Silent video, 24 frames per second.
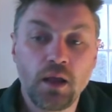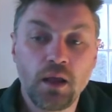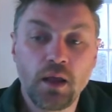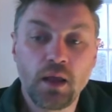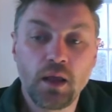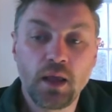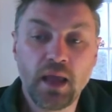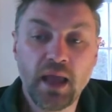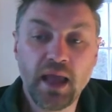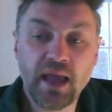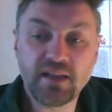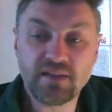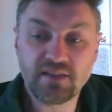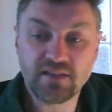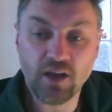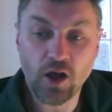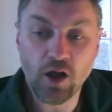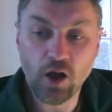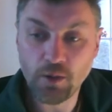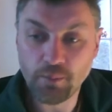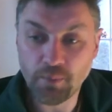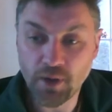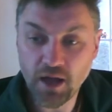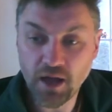Its
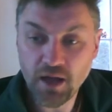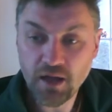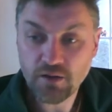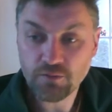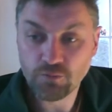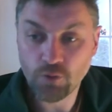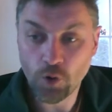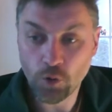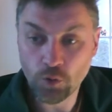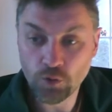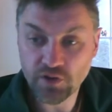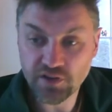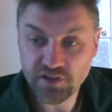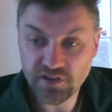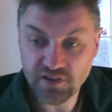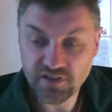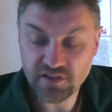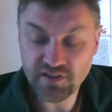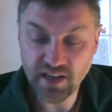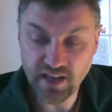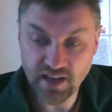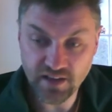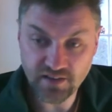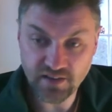armor roll is a
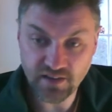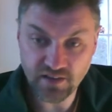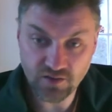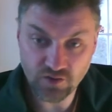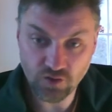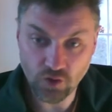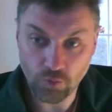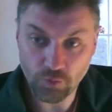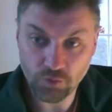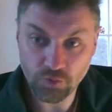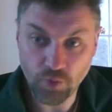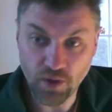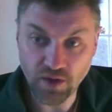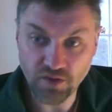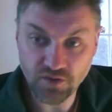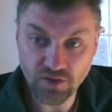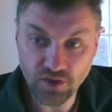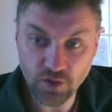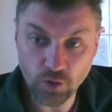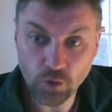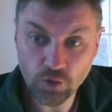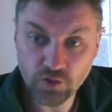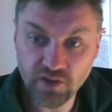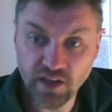6. It stops 1. So the
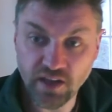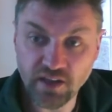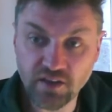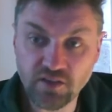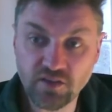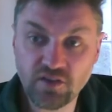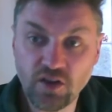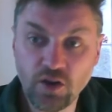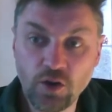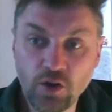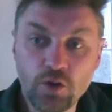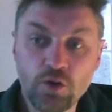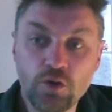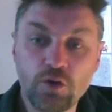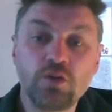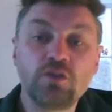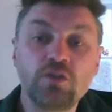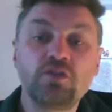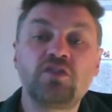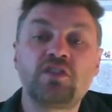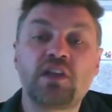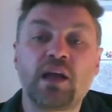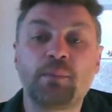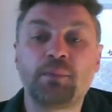orc takes 2
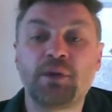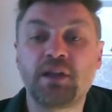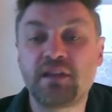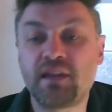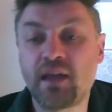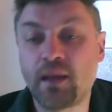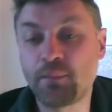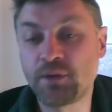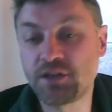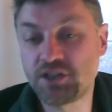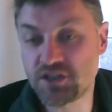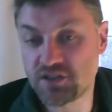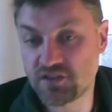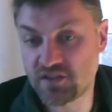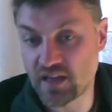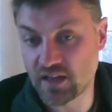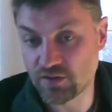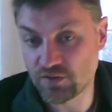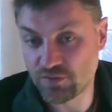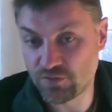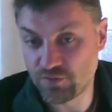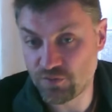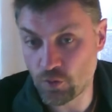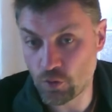stamina damage. It's down to
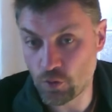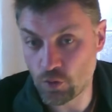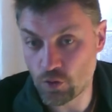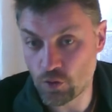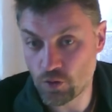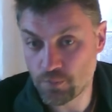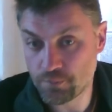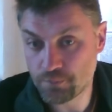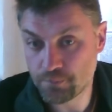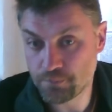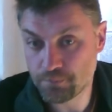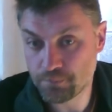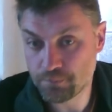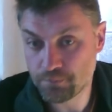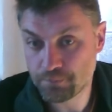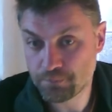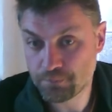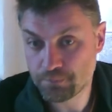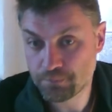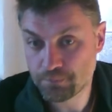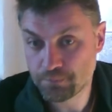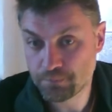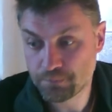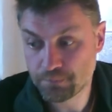4.
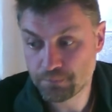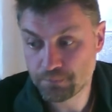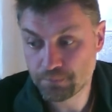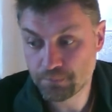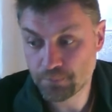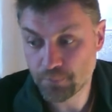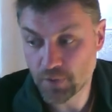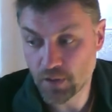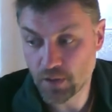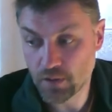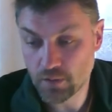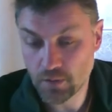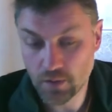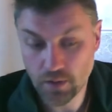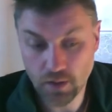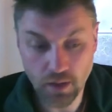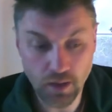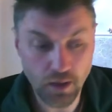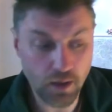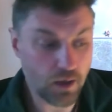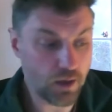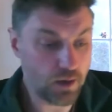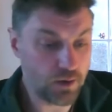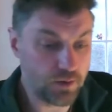Okay,
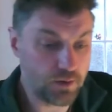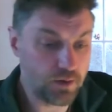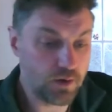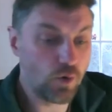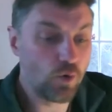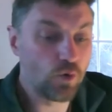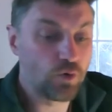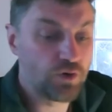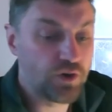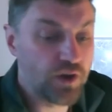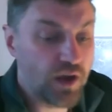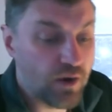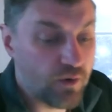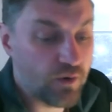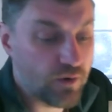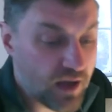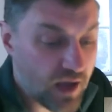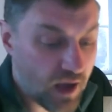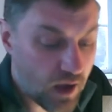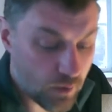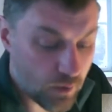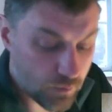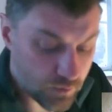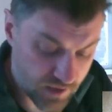and ordinarily
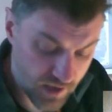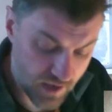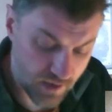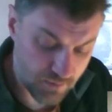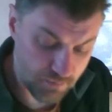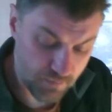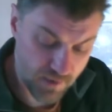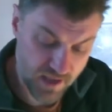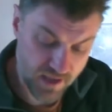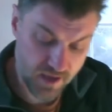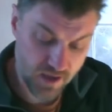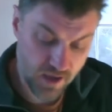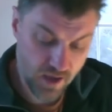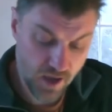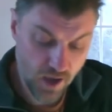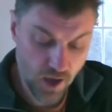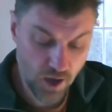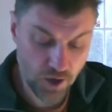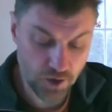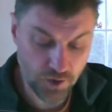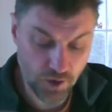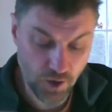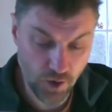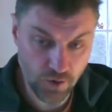I would then make a
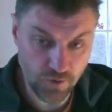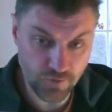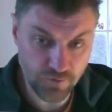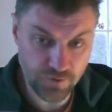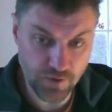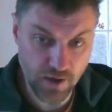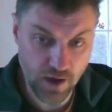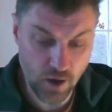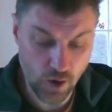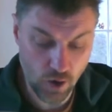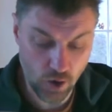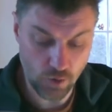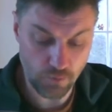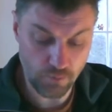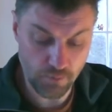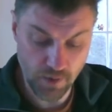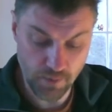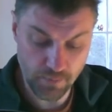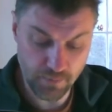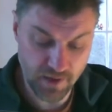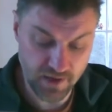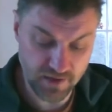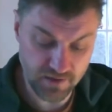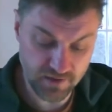note of that on my
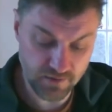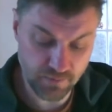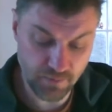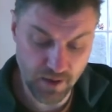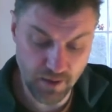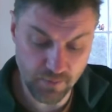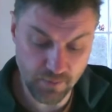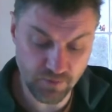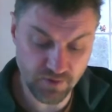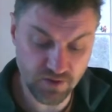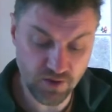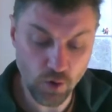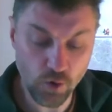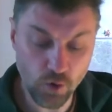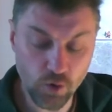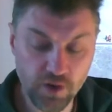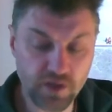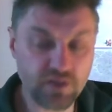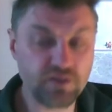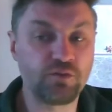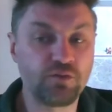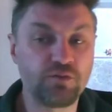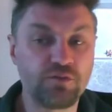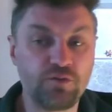piece of paper. So the orc is
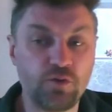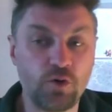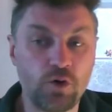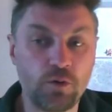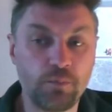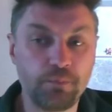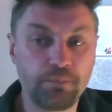on 4.